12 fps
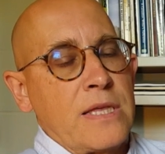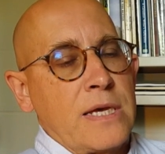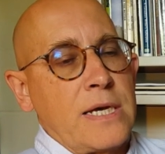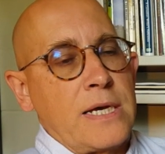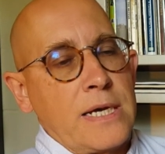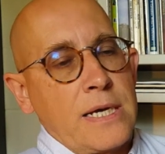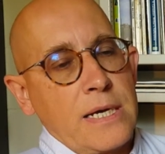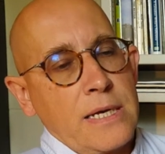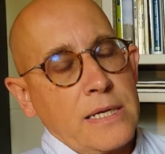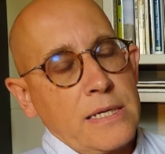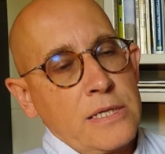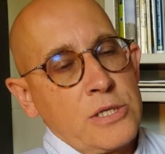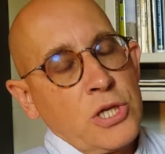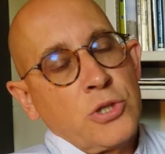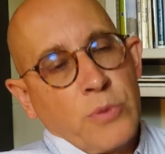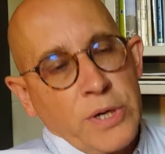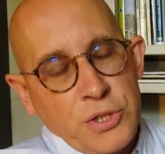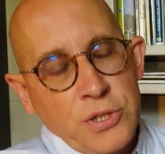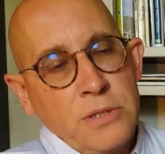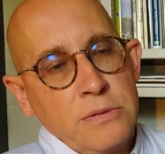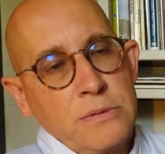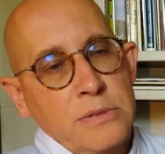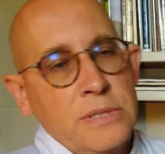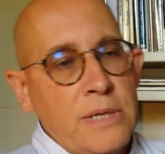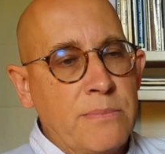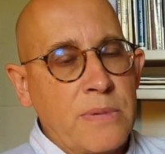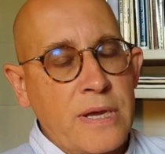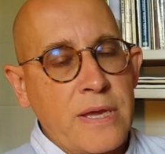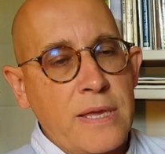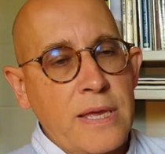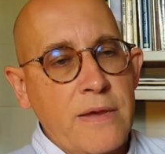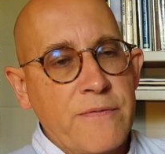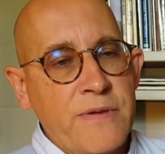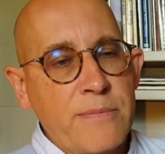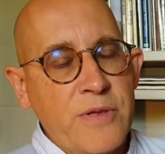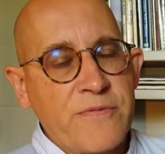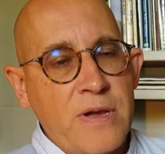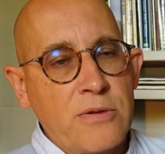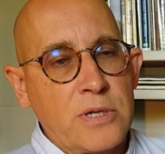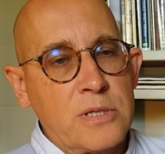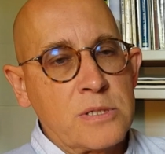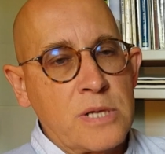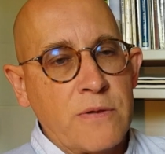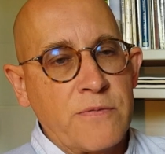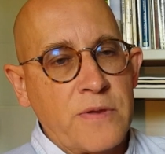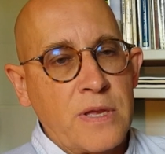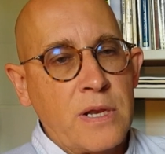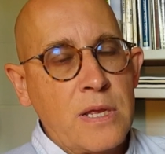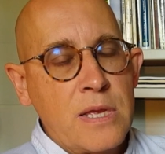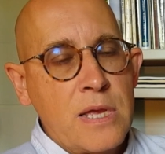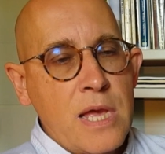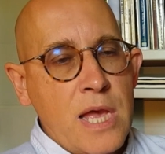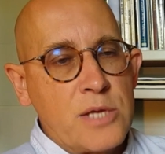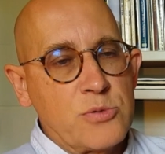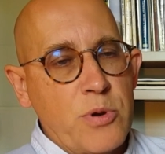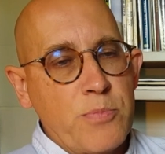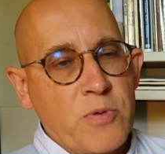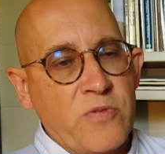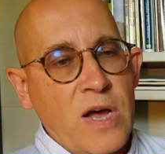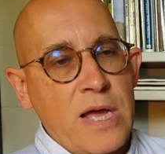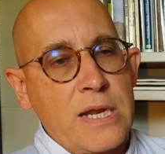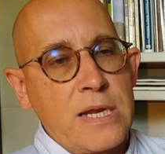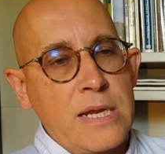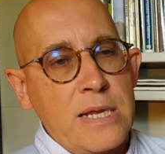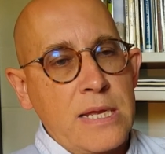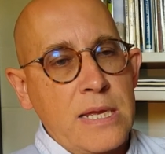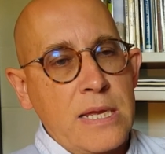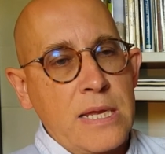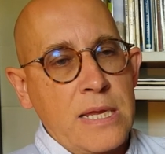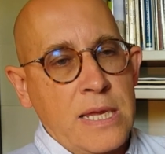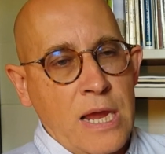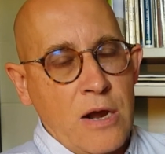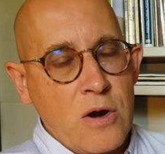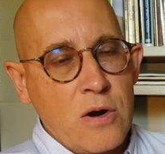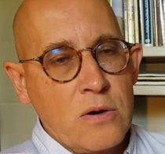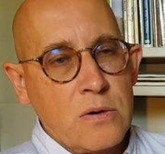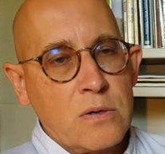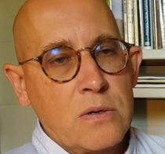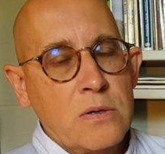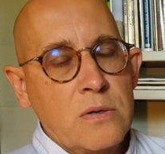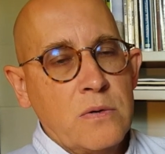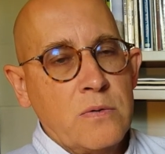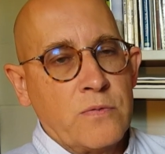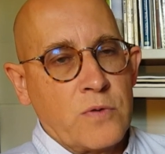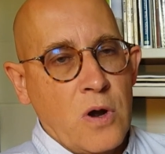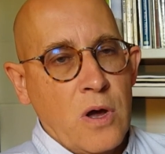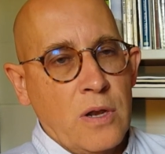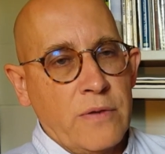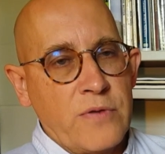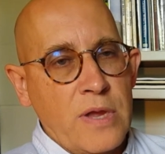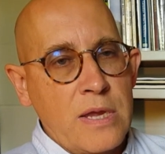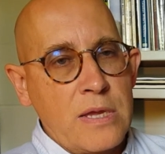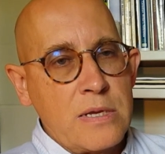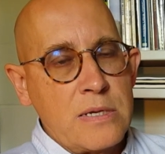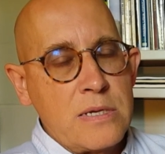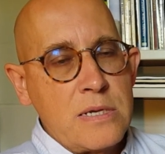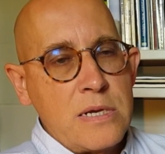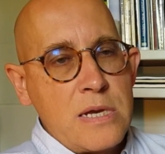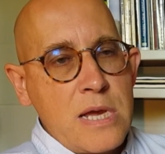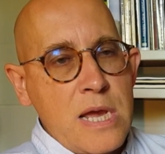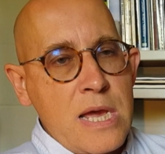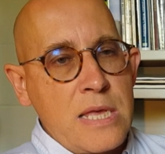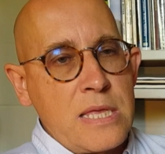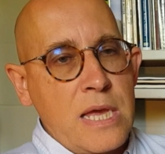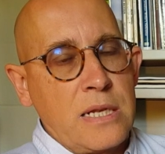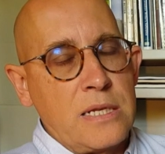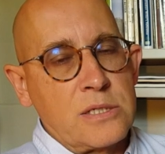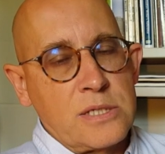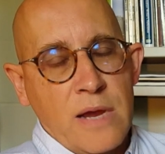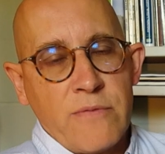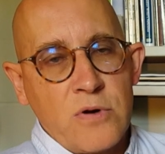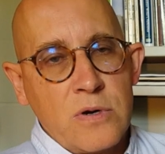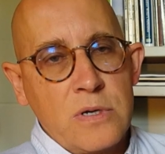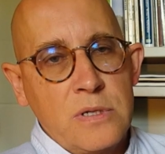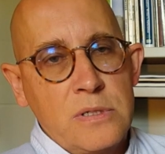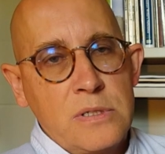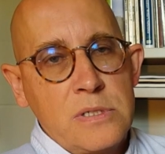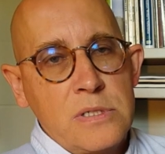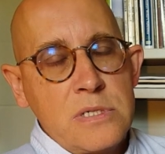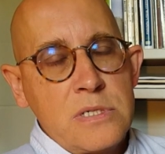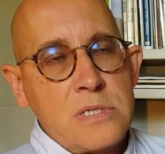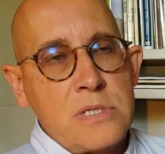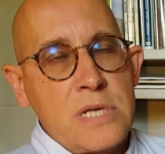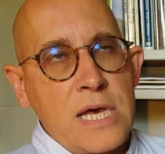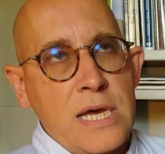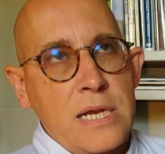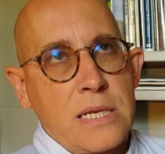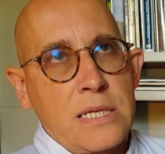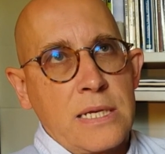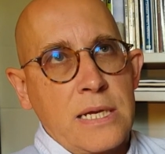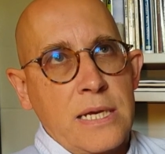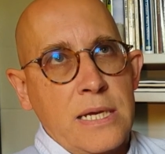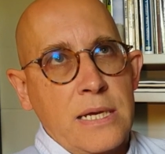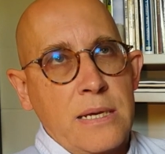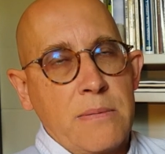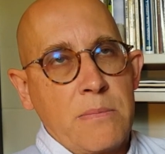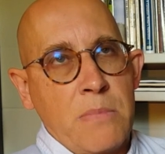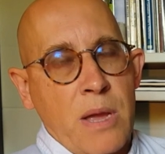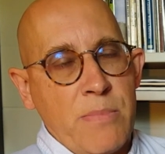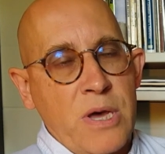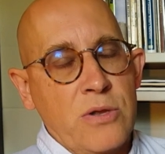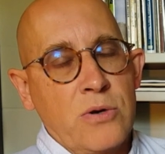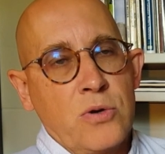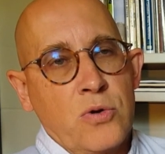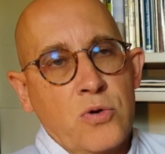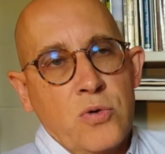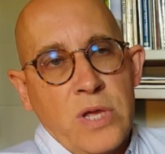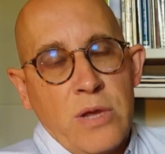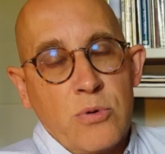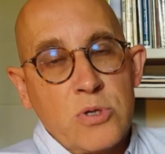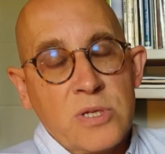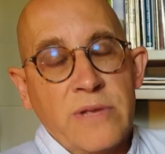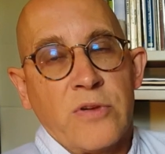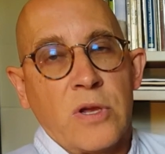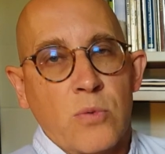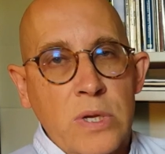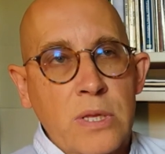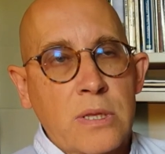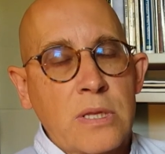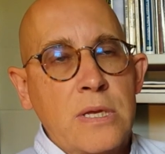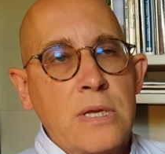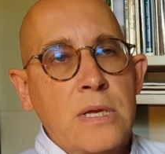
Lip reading: the situation that my family found itself in as we provided care for Olivier, and then discovered that my mother, who he was living with,